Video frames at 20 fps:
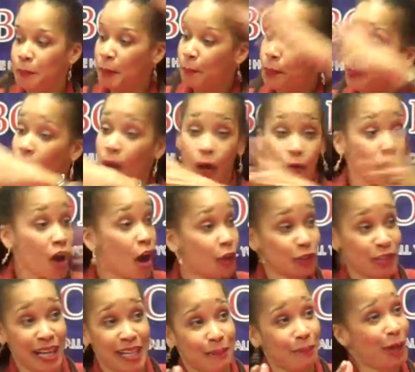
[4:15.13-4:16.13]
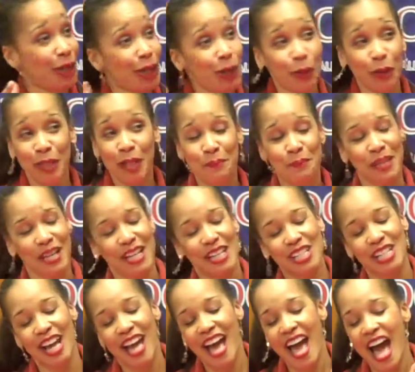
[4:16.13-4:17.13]
People are around me. I'm all alone on the
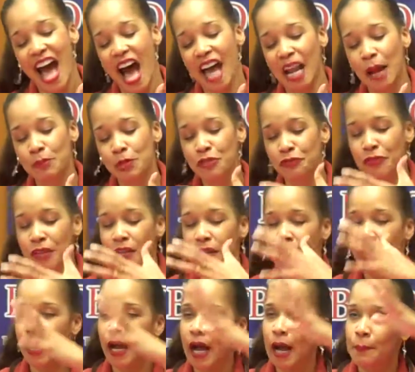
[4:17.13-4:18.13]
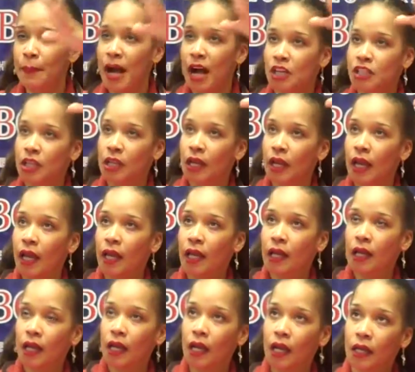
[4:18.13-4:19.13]
beach, and I'm just feeling I'm actually
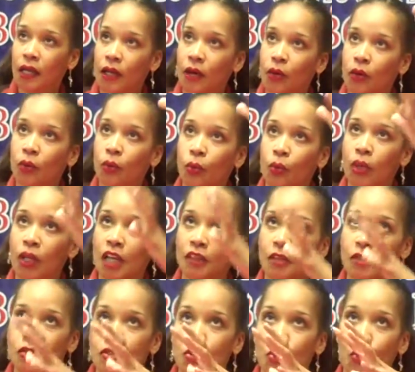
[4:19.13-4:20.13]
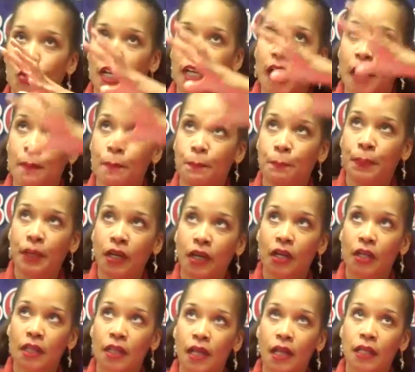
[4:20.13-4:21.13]
in a whole other zone, and I'm
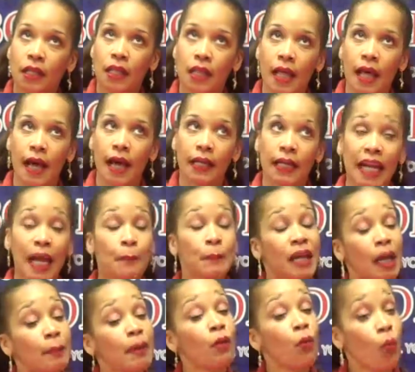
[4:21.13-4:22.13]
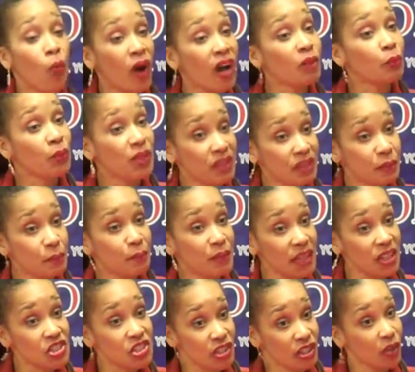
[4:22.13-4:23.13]
bigger than that. I'm becoming one with the
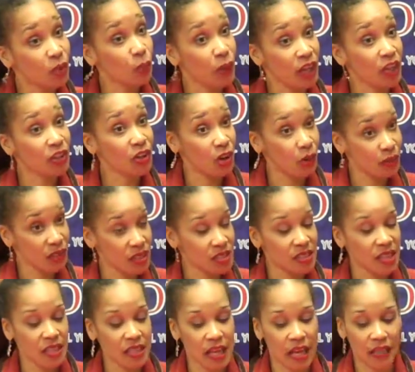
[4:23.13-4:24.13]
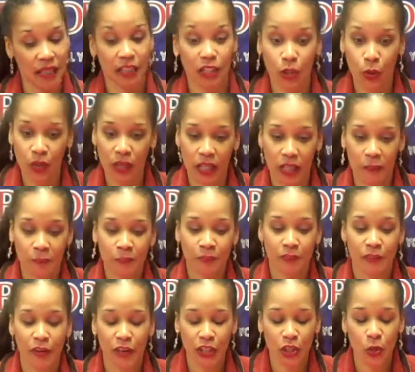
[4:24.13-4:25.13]
beach in a way. They say that in yogi,
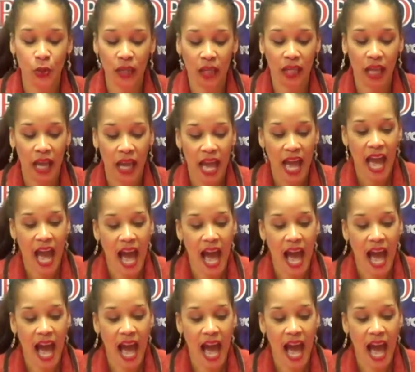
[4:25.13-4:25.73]
very yogic.